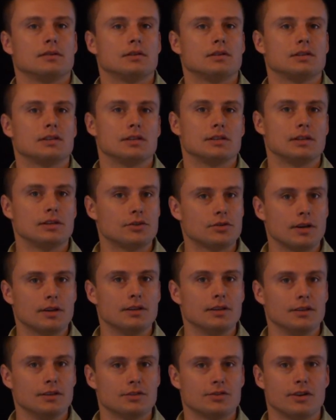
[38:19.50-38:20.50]
Because as I tried
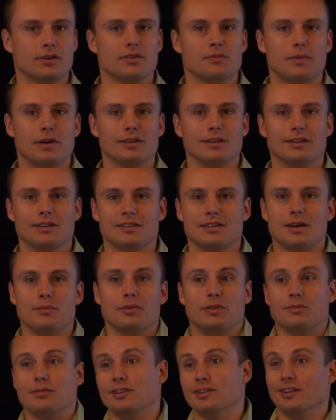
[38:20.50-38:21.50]
to illustrate with my little
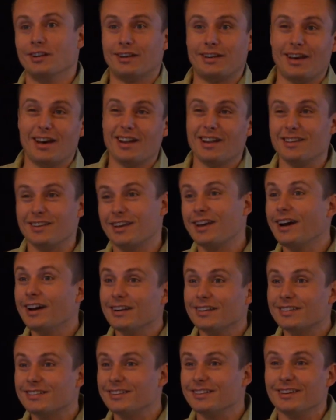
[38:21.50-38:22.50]
example, I mean, you look at it, you
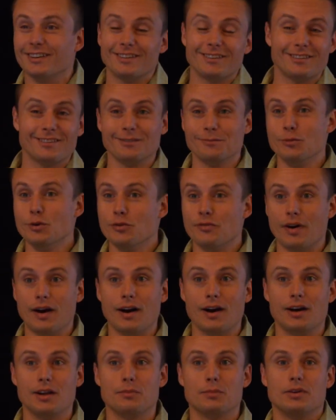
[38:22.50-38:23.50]
kind of see it, and you move
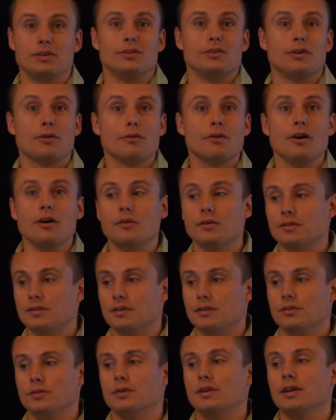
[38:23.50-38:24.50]
on, but you don't know
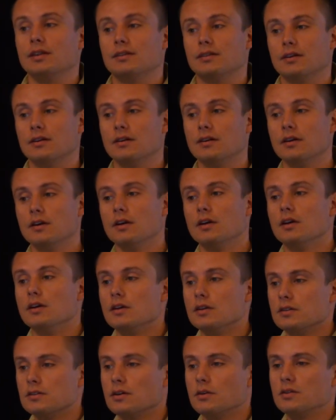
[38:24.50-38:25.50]
until you get there.
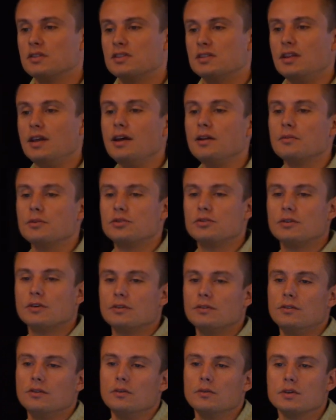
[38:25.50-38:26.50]
So instead, what you
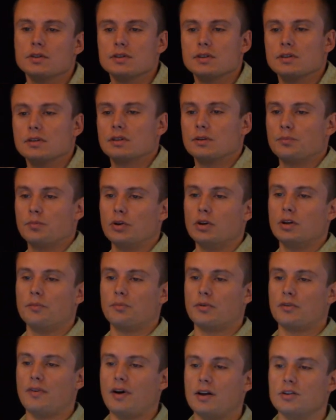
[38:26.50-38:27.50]
can do is
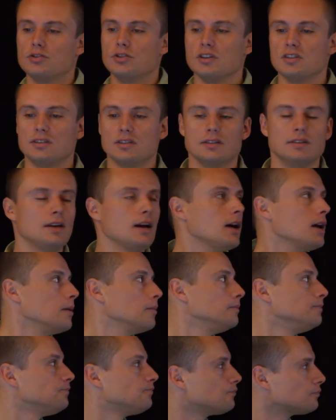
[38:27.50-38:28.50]
provide
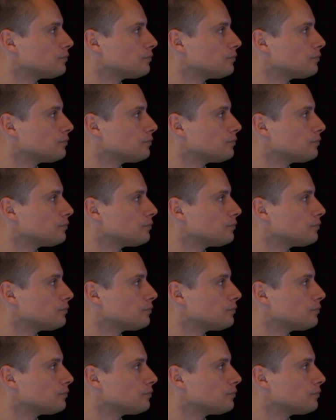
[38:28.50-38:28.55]
just-in-time